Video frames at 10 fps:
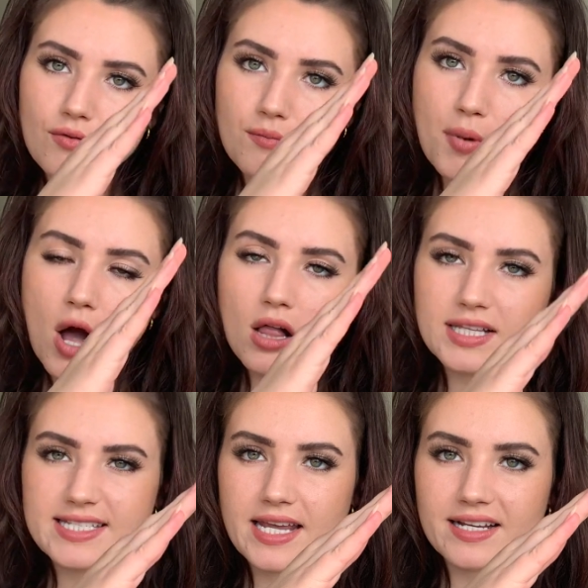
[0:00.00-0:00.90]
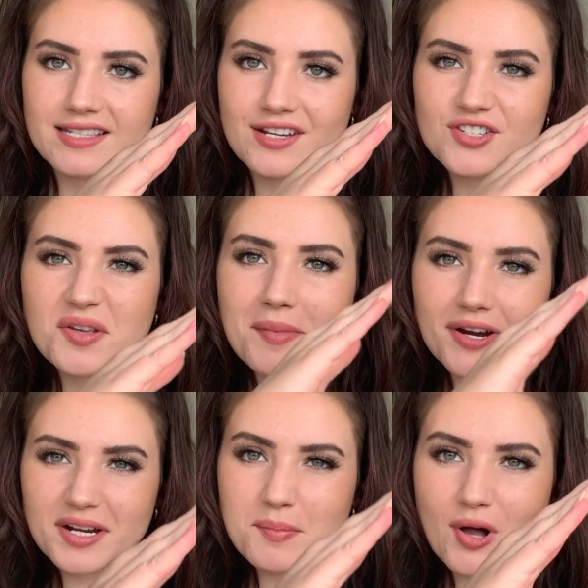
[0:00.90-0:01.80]
politics. Here's
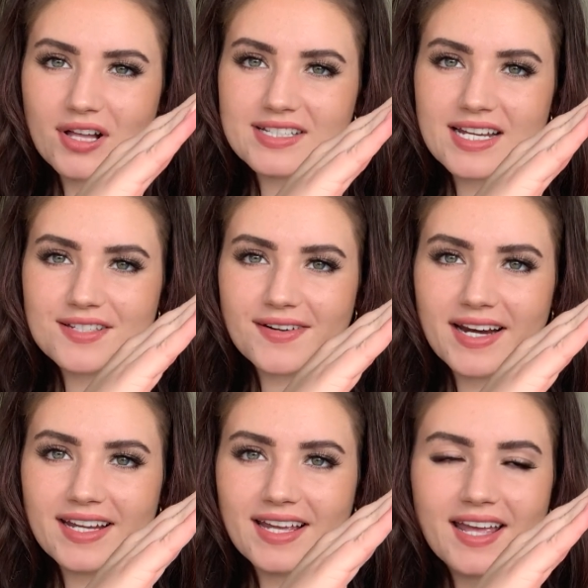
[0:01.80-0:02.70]
American politics, right?